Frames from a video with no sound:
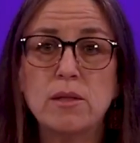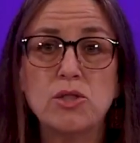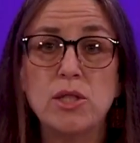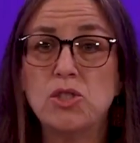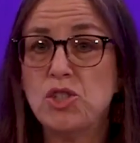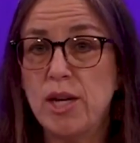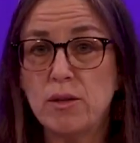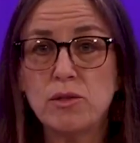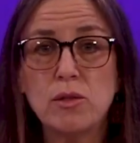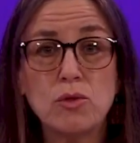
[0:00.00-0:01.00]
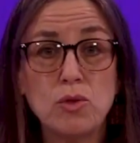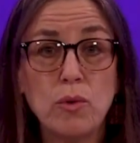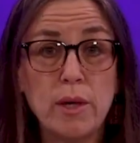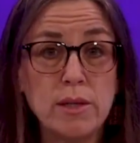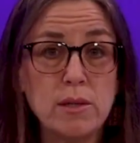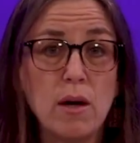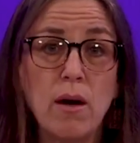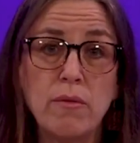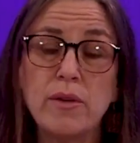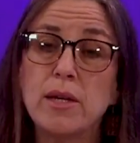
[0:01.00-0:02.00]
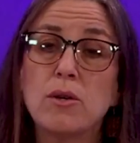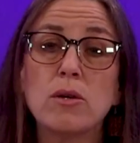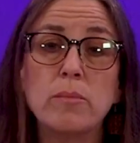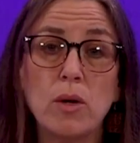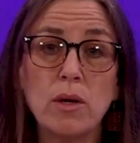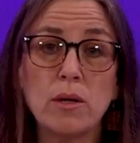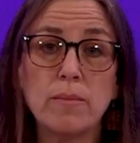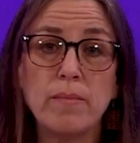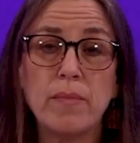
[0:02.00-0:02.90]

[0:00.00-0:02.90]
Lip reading: she shares stories of in her book,